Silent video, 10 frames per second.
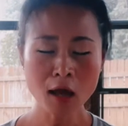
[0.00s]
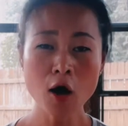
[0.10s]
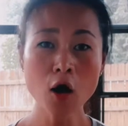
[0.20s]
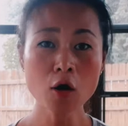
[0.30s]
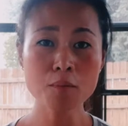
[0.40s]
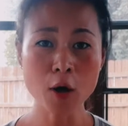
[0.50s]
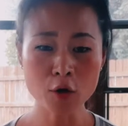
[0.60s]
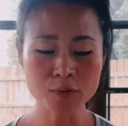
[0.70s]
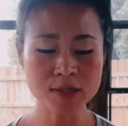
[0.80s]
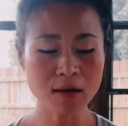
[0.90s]
all
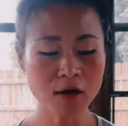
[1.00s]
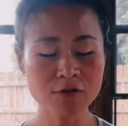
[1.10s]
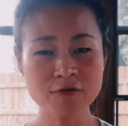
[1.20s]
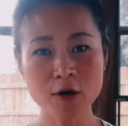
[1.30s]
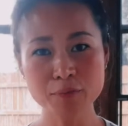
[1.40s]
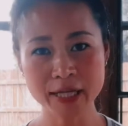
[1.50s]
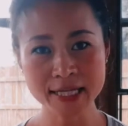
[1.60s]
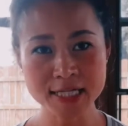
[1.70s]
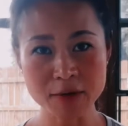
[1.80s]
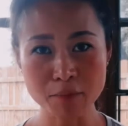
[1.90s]
bulbs, all fall
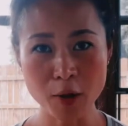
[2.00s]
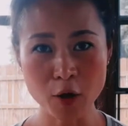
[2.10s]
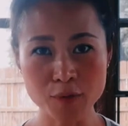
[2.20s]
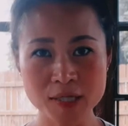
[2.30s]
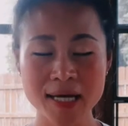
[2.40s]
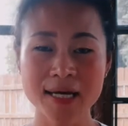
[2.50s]
planting bulbs,